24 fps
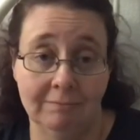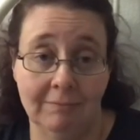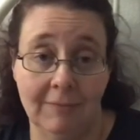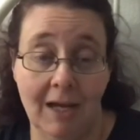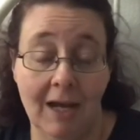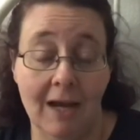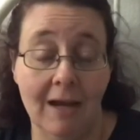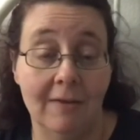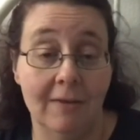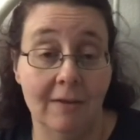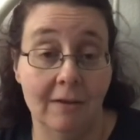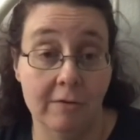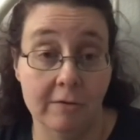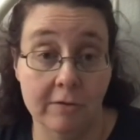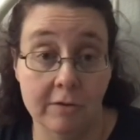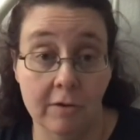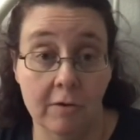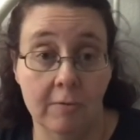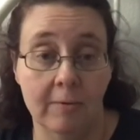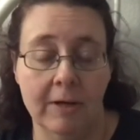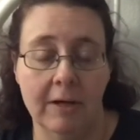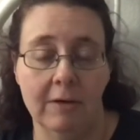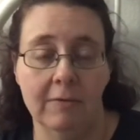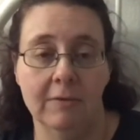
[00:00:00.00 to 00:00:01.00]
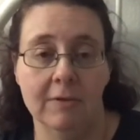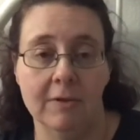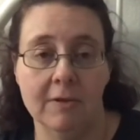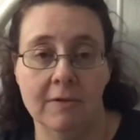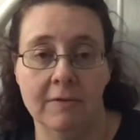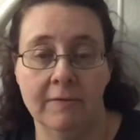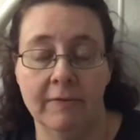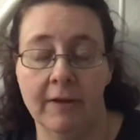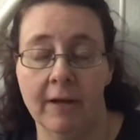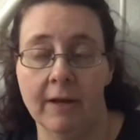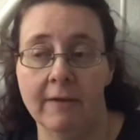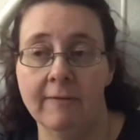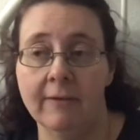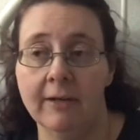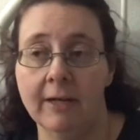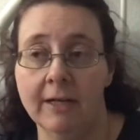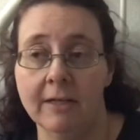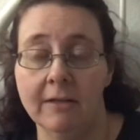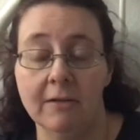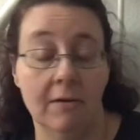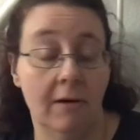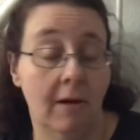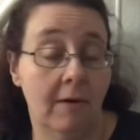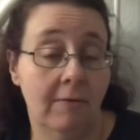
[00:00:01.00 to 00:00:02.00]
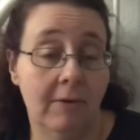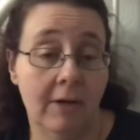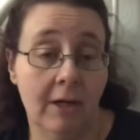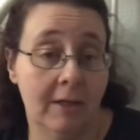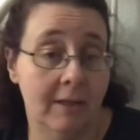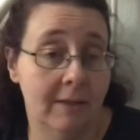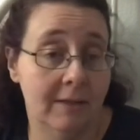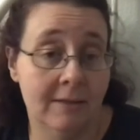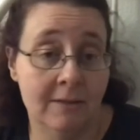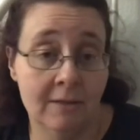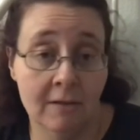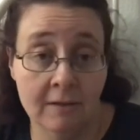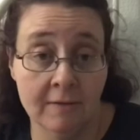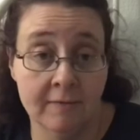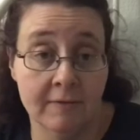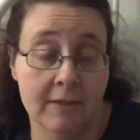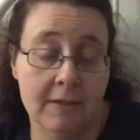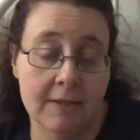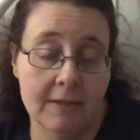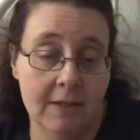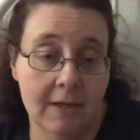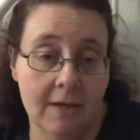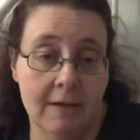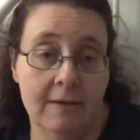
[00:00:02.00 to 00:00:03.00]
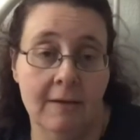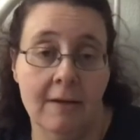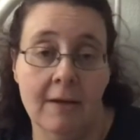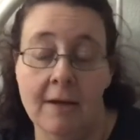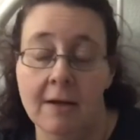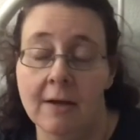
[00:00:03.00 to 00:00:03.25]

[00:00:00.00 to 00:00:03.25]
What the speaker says: and there's no way it will survive, and I do not want it to starve to death.